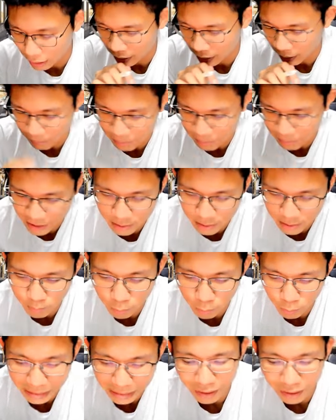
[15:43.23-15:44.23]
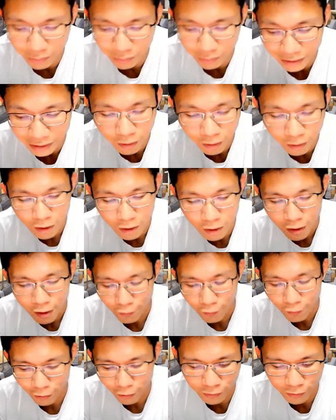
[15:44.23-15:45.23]
I'm just putting out here
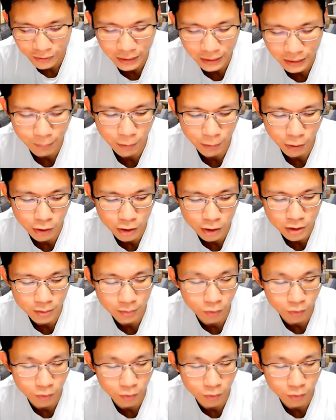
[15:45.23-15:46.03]
for the first time because